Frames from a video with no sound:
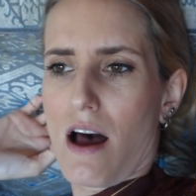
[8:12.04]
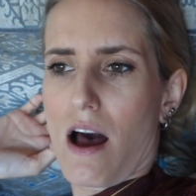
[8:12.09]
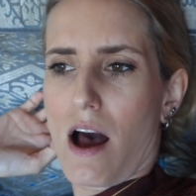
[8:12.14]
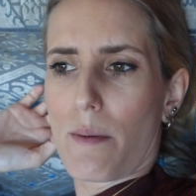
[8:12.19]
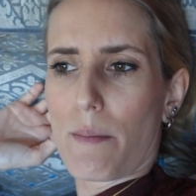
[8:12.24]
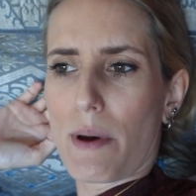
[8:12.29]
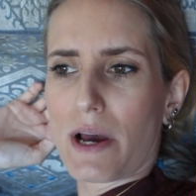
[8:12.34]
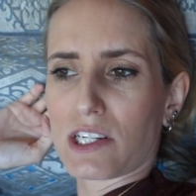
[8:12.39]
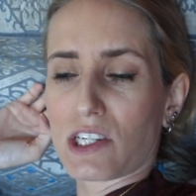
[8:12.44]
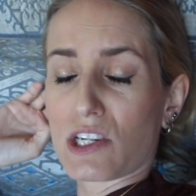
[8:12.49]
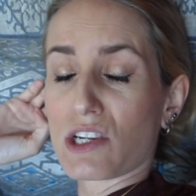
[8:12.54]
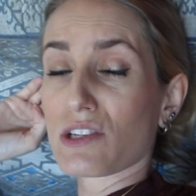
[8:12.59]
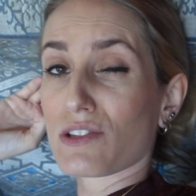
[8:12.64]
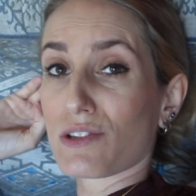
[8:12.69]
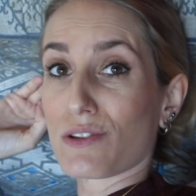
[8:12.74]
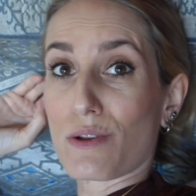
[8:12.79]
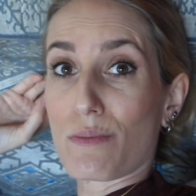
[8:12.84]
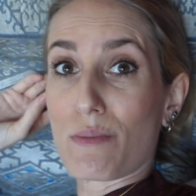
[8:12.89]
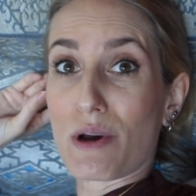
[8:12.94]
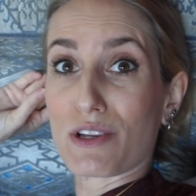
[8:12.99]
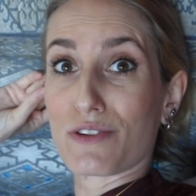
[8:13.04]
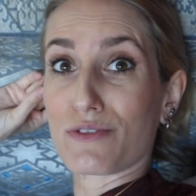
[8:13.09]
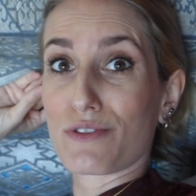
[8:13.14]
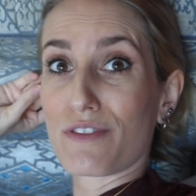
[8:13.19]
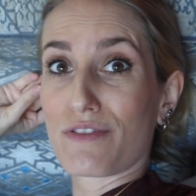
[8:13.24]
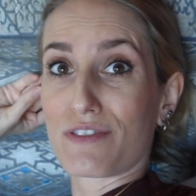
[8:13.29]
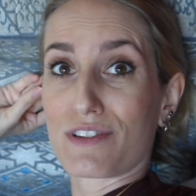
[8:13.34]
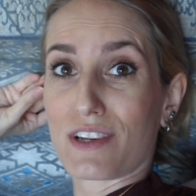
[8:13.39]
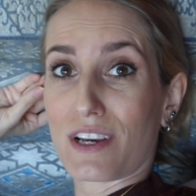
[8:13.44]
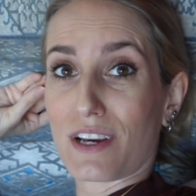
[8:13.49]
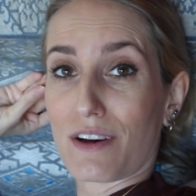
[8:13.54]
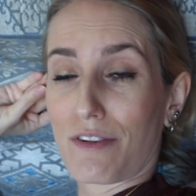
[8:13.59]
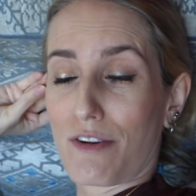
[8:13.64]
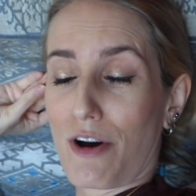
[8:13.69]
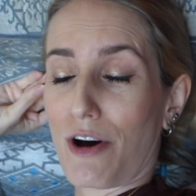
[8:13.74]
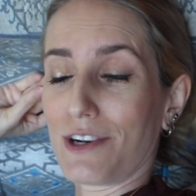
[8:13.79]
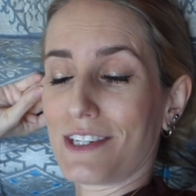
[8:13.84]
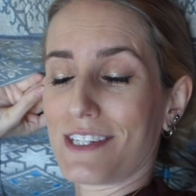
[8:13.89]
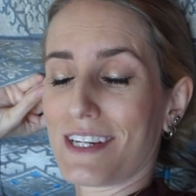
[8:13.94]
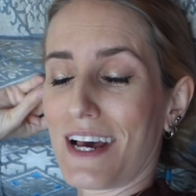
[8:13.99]
I imagine isn't the most riveting of
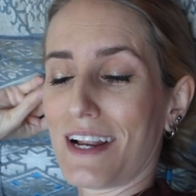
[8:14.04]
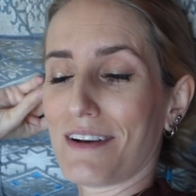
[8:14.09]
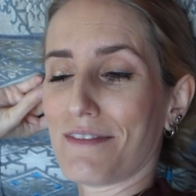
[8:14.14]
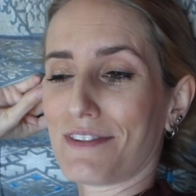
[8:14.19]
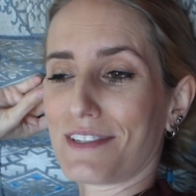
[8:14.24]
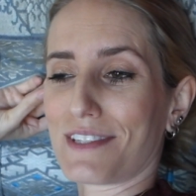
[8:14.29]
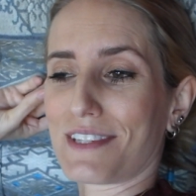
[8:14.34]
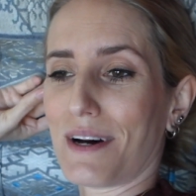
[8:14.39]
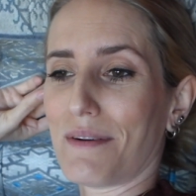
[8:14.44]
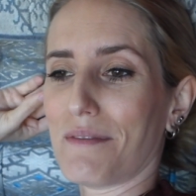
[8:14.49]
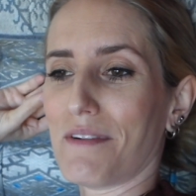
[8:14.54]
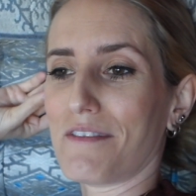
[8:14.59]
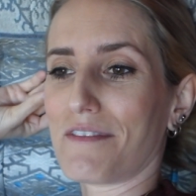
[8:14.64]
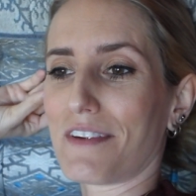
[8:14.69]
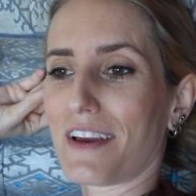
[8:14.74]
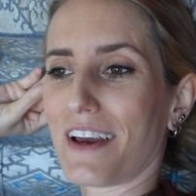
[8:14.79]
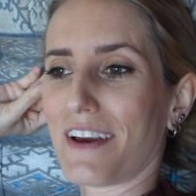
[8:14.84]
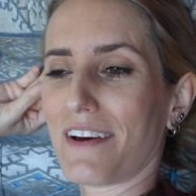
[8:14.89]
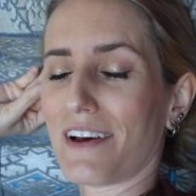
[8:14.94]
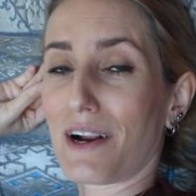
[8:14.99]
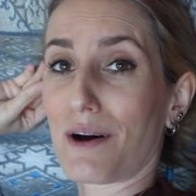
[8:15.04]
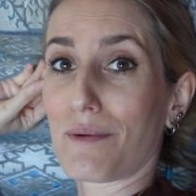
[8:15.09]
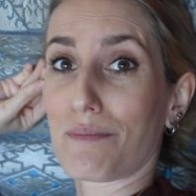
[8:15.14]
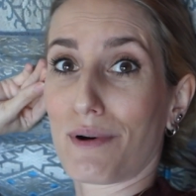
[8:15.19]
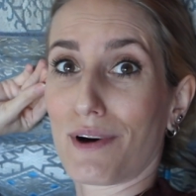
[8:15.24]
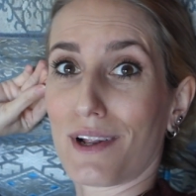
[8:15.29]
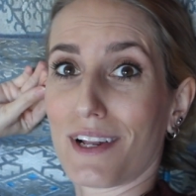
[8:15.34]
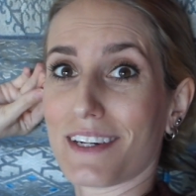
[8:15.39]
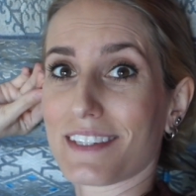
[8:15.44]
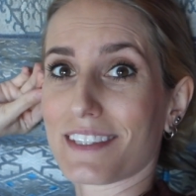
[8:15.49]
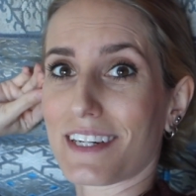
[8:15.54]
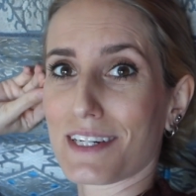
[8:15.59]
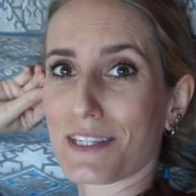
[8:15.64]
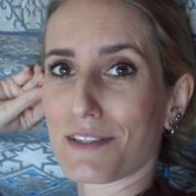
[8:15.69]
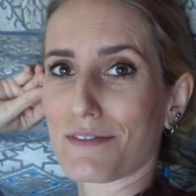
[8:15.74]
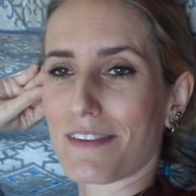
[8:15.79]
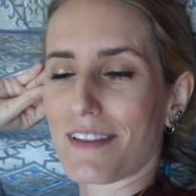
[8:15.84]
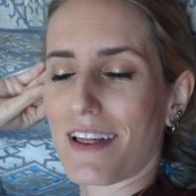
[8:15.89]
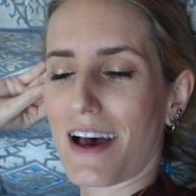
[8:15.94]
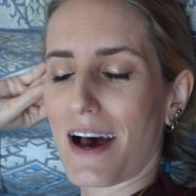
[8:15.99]
content for some of you, and I apologise
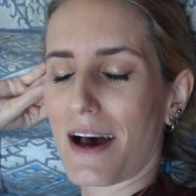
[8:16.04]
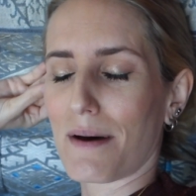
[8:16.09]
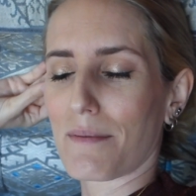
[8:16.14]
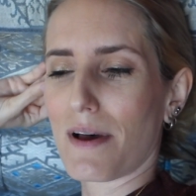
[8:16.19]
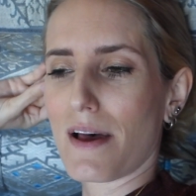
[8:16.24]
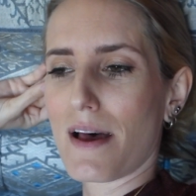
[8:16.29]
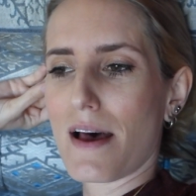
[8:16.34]
for that.